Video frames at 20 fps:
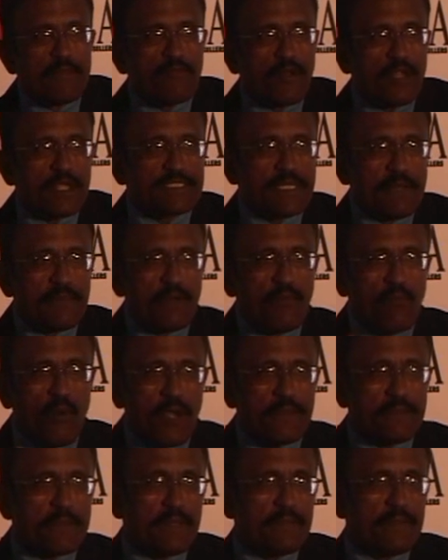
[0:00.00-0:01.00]
For example,
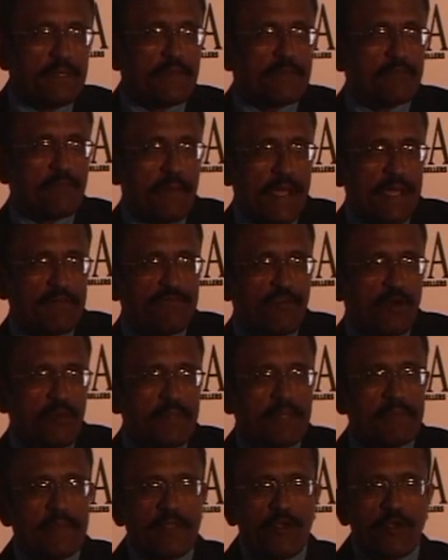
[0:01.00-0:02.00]
what may be spam for
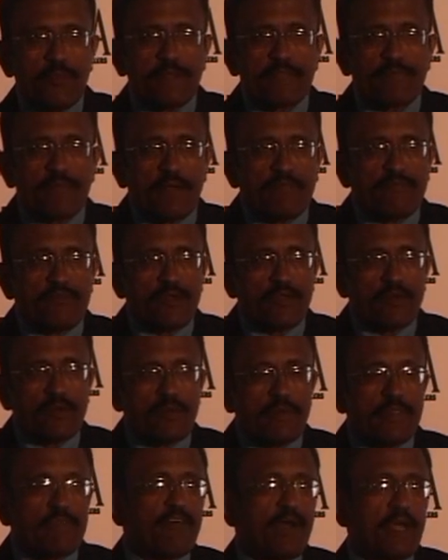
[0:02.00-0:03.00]
me may not be spam for you.
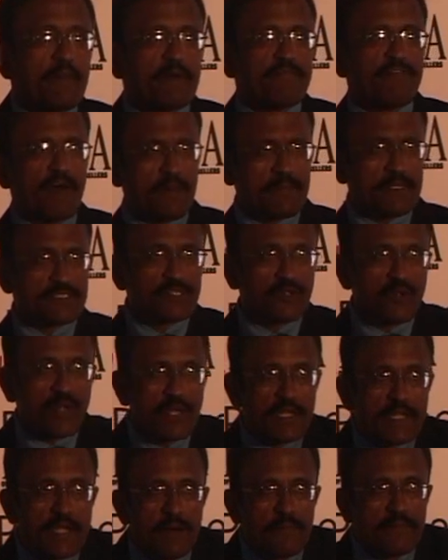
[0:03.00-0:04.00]
If I'm a
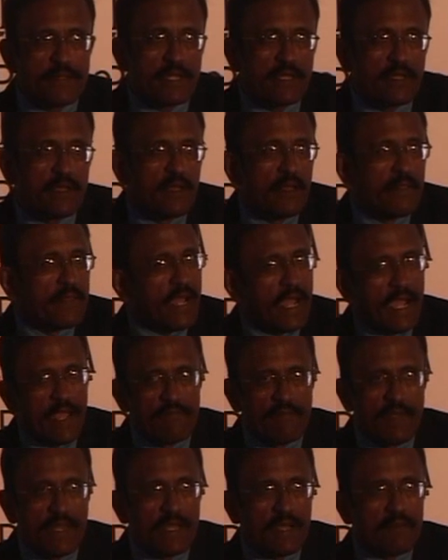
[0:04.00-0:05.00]
pharmaceutical company,
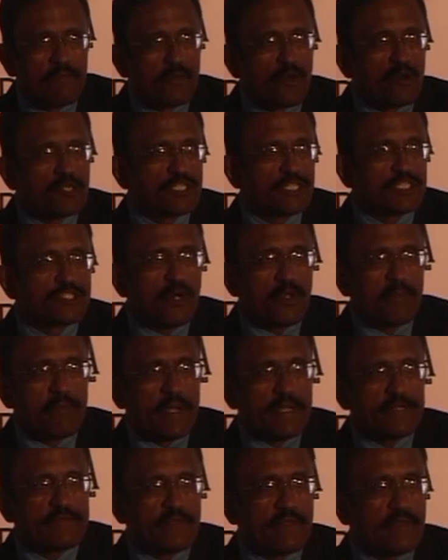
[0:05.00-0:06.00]
I'll welcome brochures on
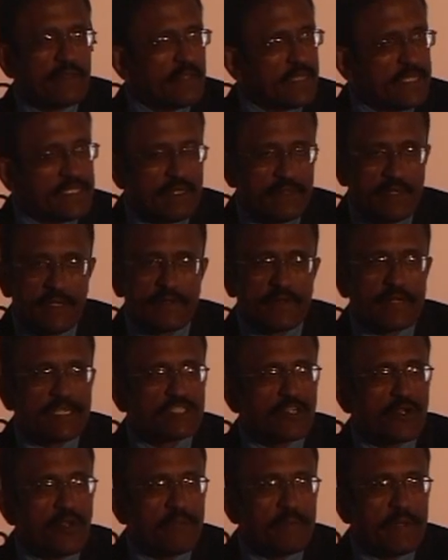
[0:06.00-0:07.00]
medicine,
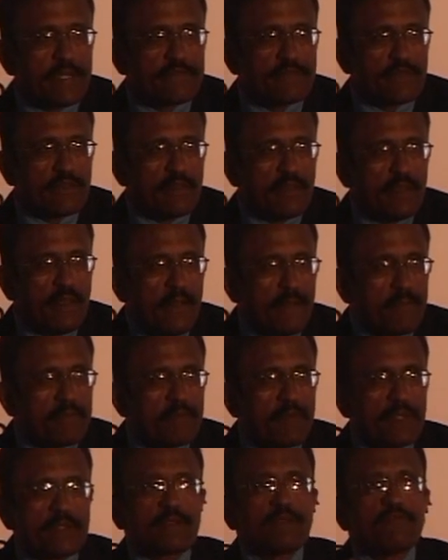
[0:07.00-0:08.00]
literature on medicine.
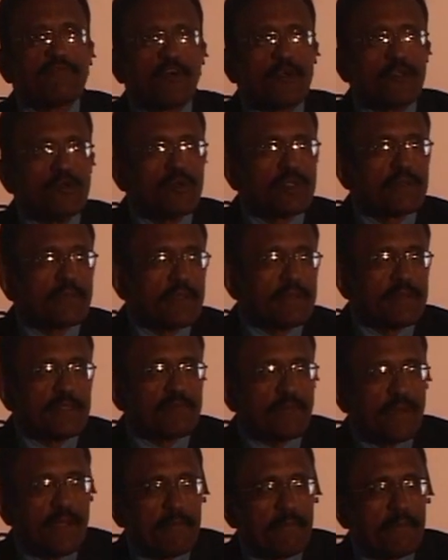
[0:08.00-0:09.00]
But for you, it may be
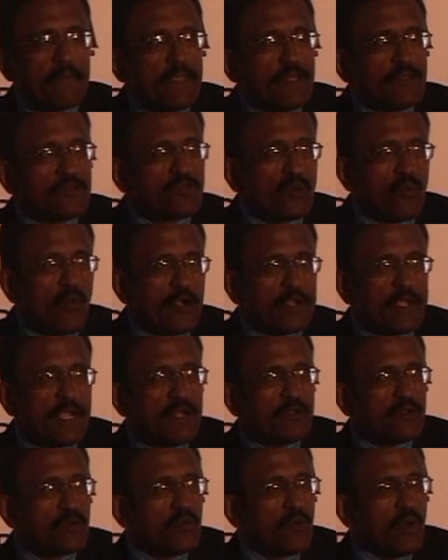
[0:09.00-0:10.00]
spam. So what
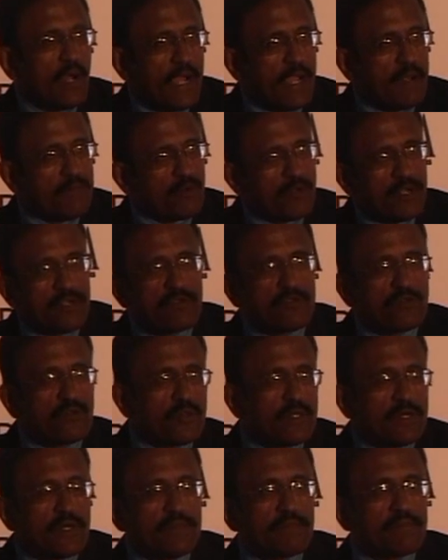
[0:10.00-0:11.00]
I'll do, I'll put it
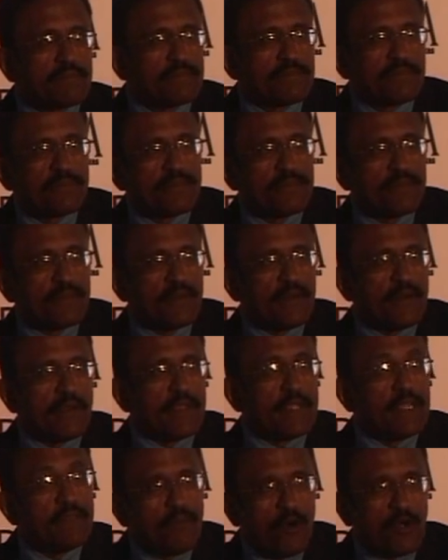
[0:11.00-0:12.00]
to the
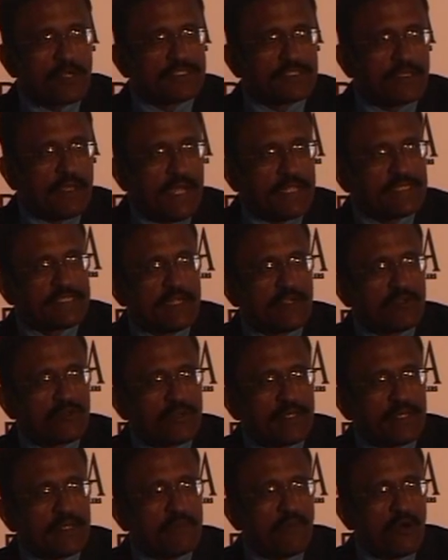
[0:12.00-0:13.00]
inbox. I'll send it
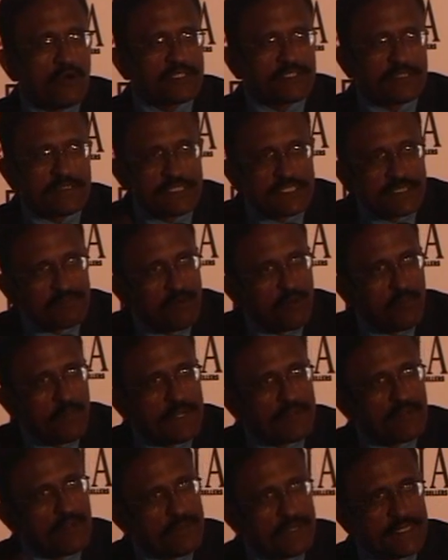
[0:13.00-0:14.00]
to the inbox. This
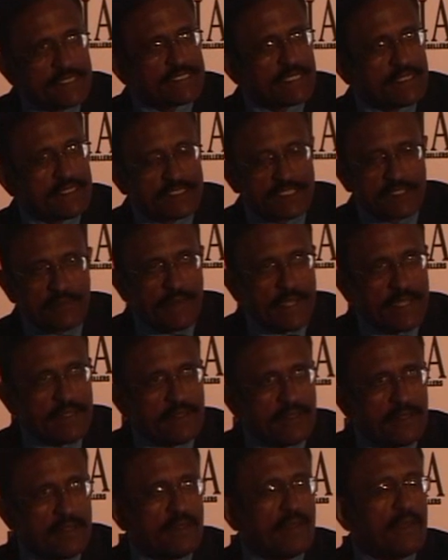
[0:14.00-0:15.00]
movement will be sensed by
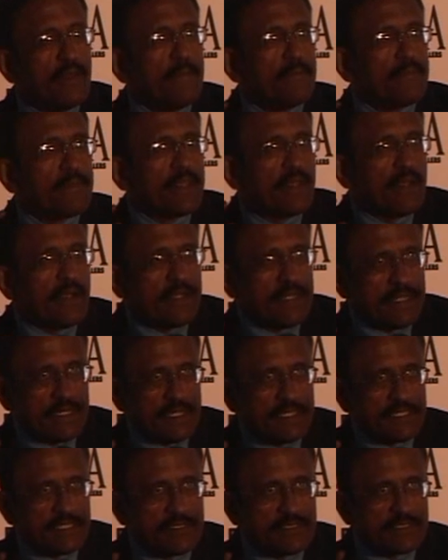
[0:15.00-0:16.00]
the
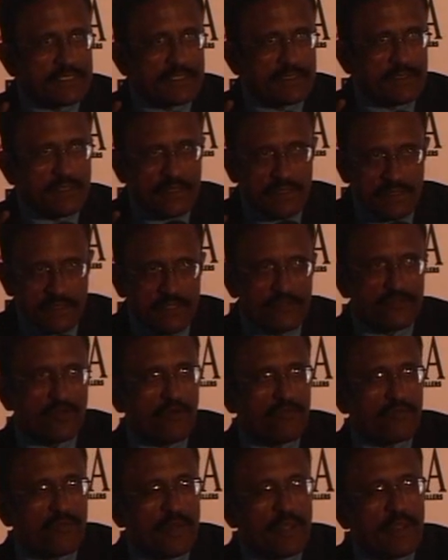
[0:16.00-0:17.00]
intelligence in the
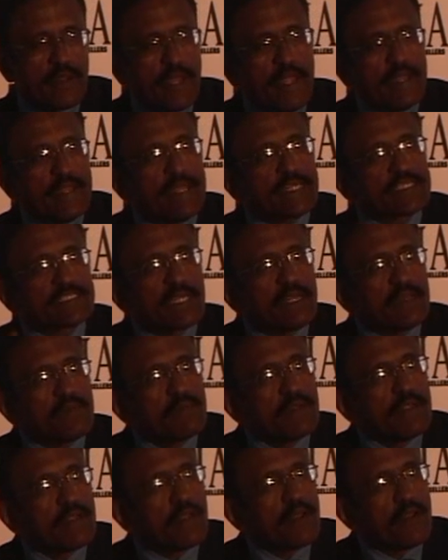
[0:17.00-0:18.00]
software, and next time
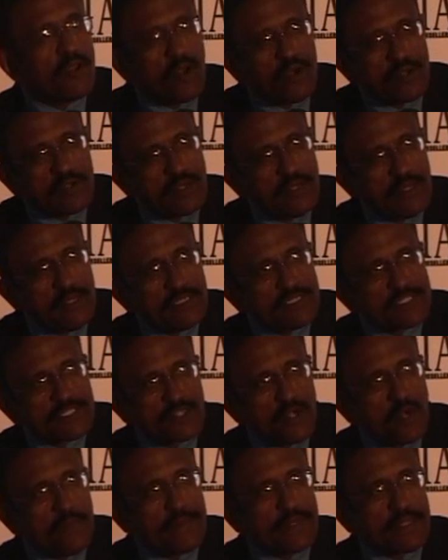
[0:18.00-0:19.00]
it will not
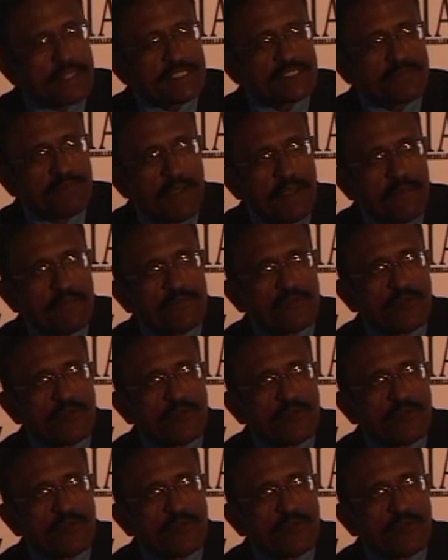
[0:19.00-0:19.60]
stop it as spam.